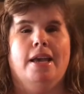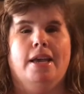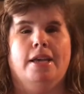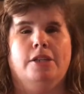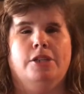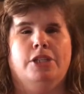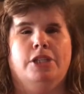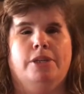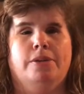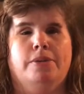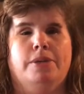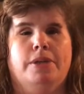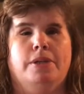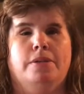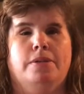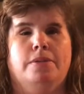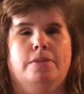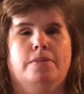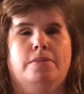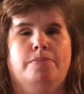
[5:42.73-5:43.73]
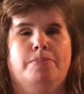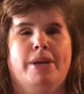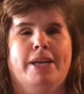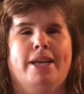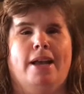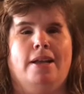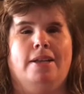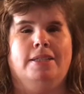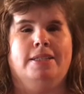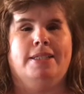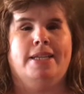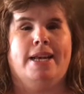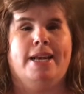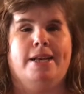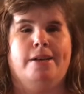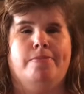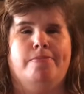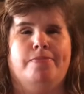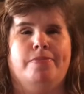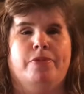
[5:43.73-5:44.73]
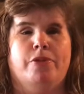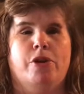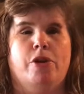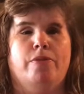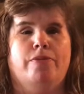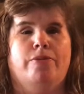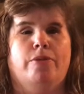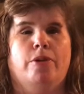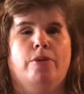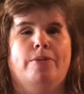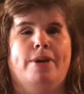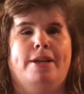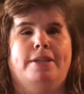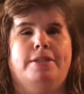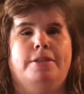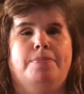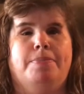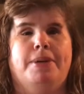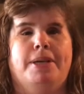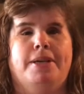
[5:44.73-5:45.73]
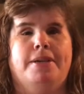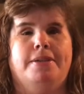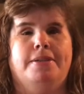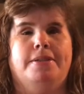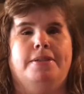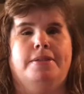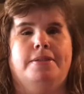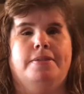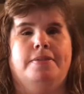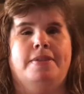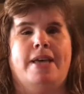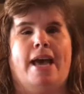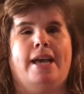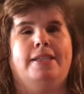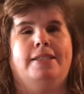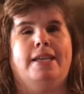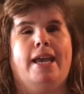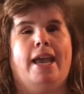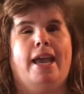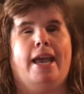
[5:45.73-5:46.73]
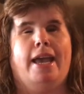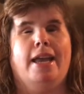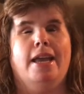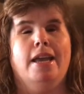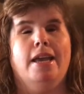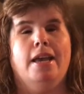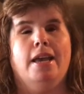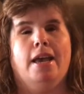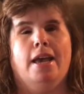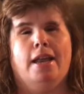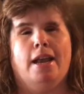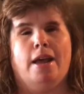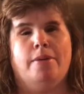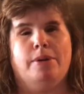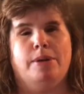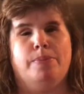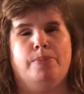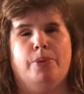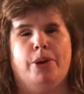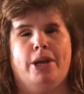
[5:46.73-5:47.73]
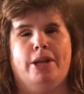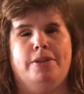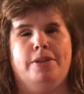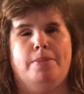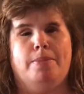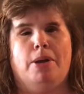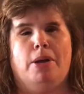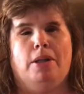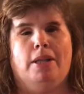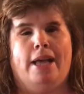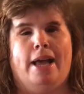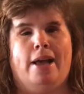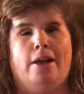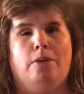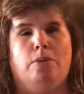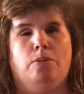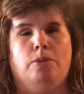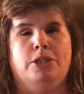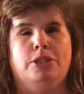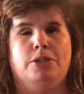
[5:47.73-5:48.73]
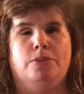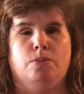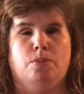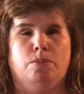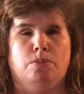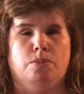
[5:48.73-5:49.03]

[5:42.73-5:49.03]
and she would pick out, say, 3 or 4 recipes that day, and I would Braille them all out, which